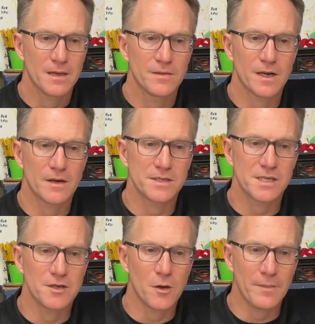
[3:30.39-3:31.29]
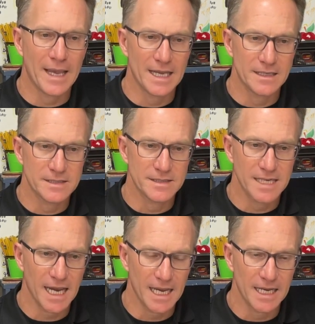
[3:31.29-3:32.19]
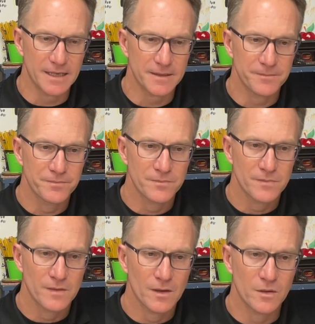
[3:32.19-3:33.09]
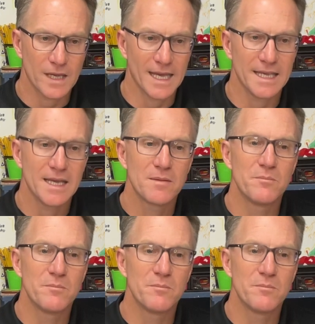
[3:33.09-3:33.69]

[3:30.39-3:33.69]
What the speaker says: There is a domain to take, okay?